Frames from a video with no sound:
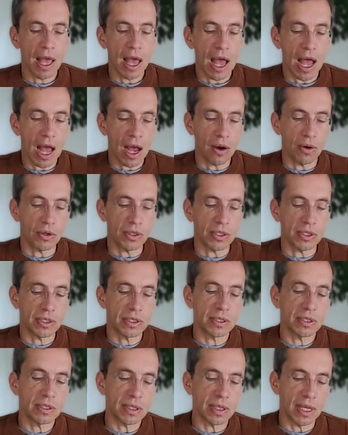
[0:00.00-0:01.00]
I
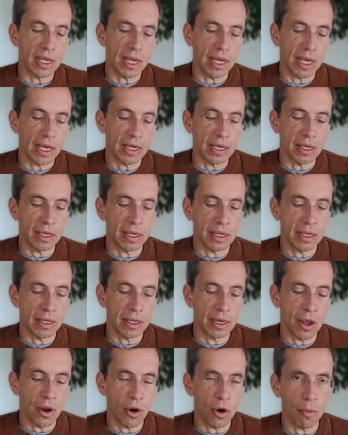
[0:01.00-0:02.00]
was in
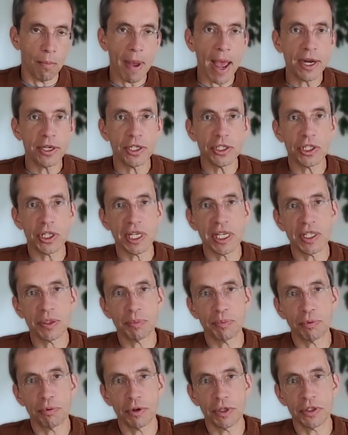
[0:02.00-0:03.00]
Her Majesty's
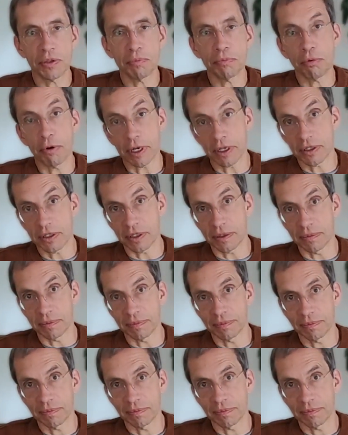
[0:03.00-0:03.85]
prison Brixton.